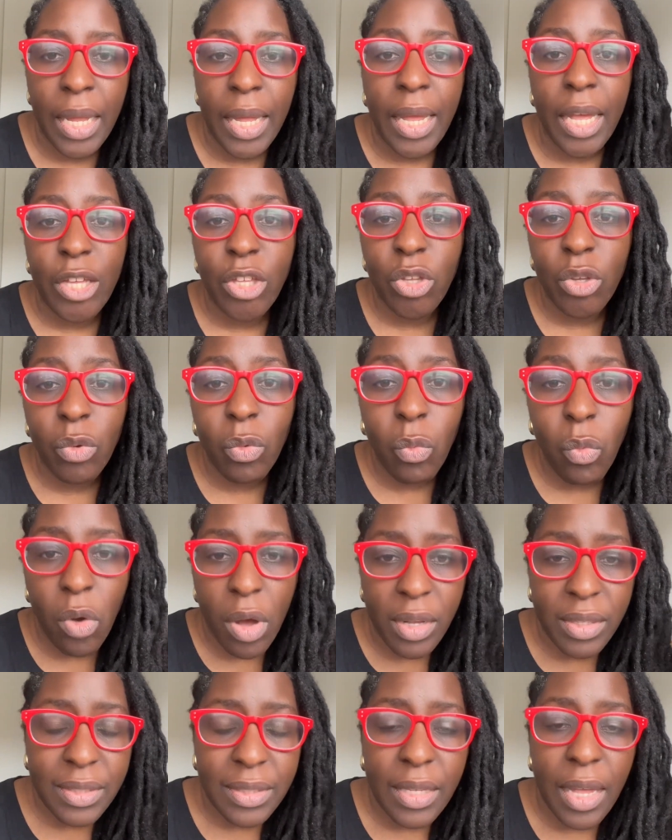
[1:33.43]
and you
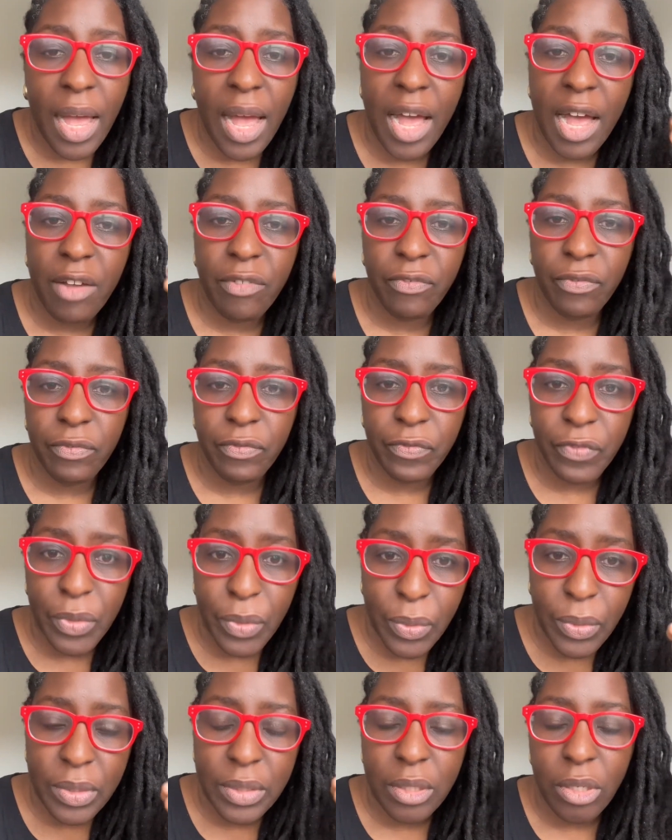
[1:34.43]
want to have
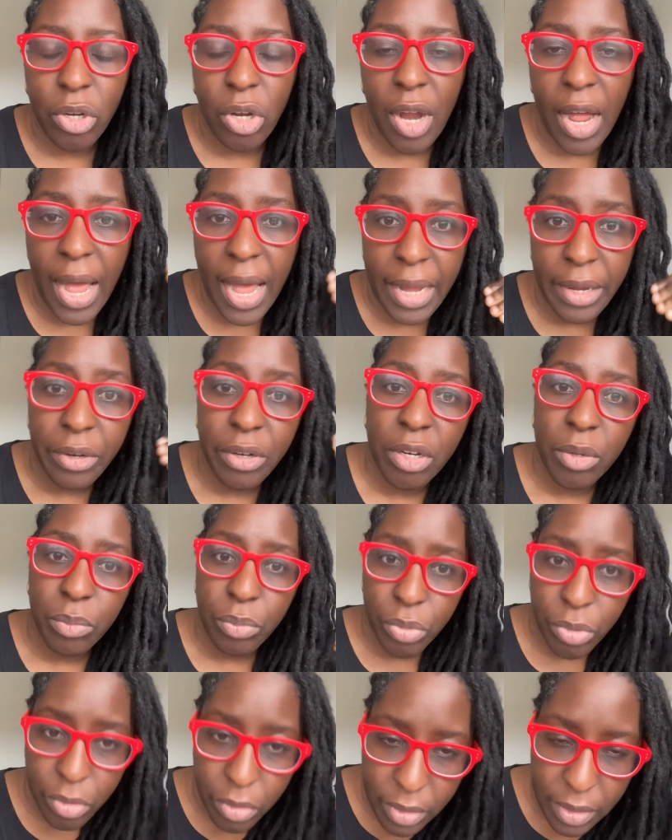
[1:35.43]
foods that are higher in
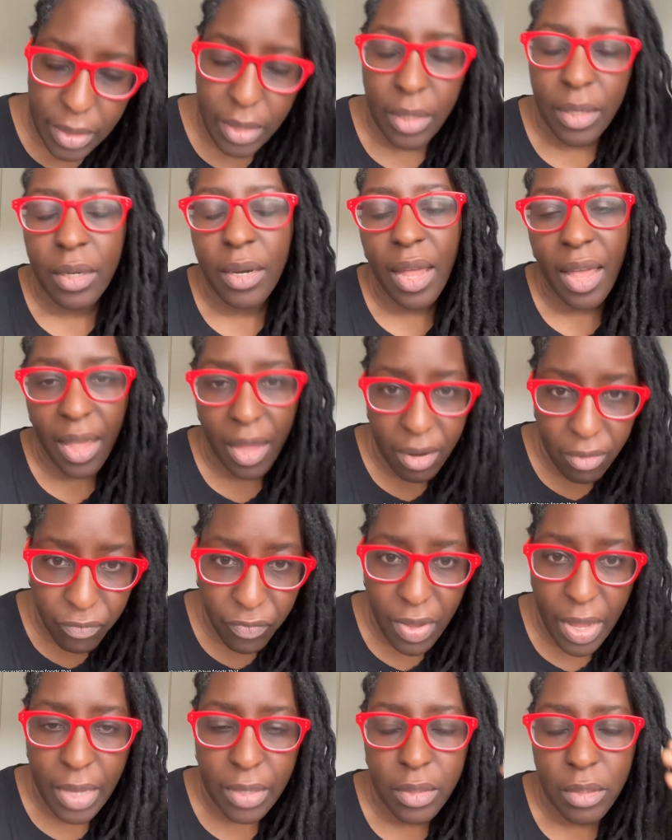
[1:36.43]
protein and
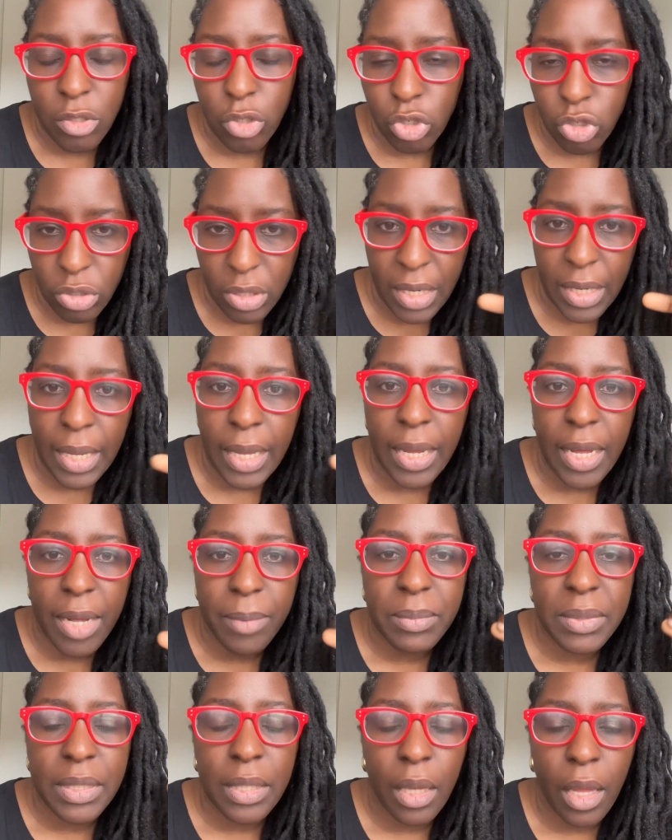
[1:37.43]
fats. Usually they
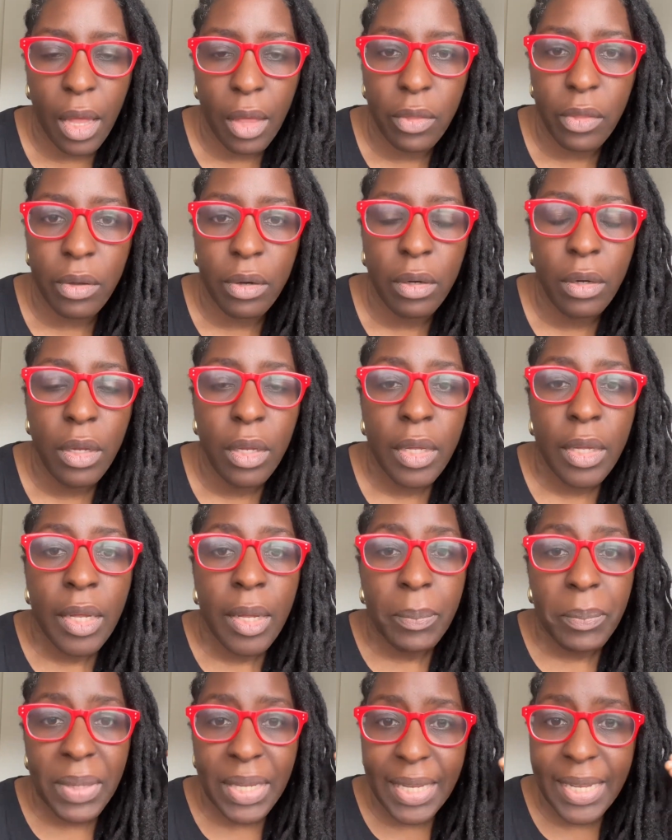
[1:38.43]
come together,
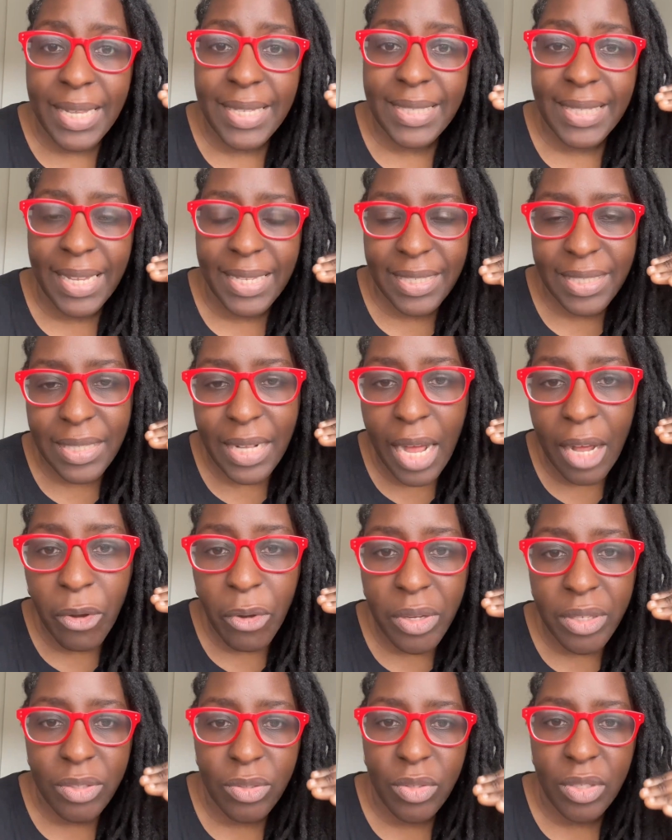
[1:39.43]
because it's not
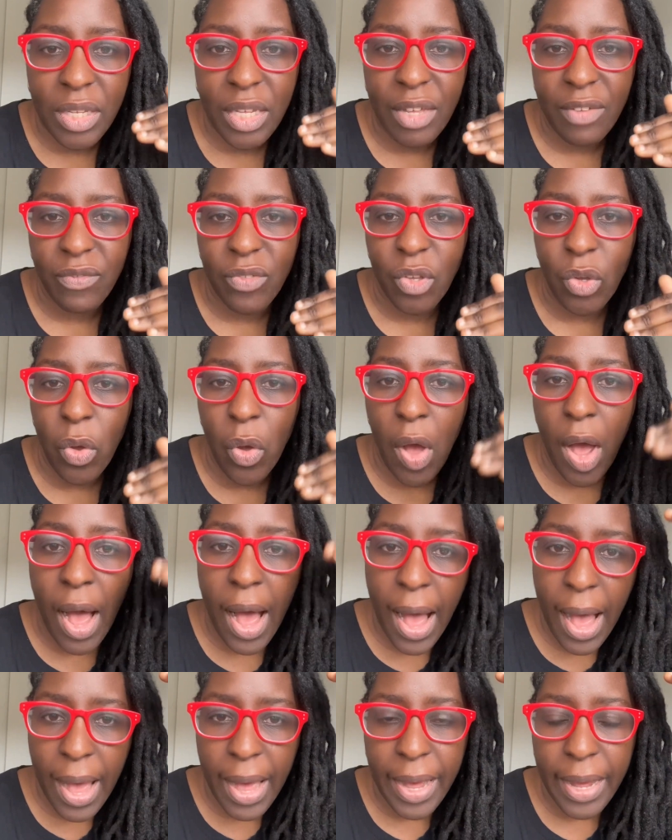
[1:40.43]
going to give you a
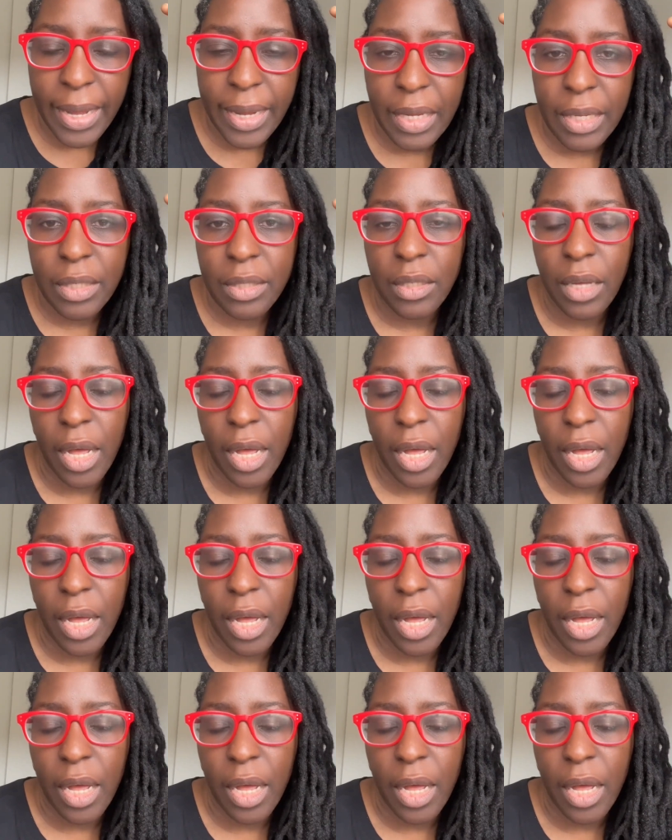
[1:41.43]
high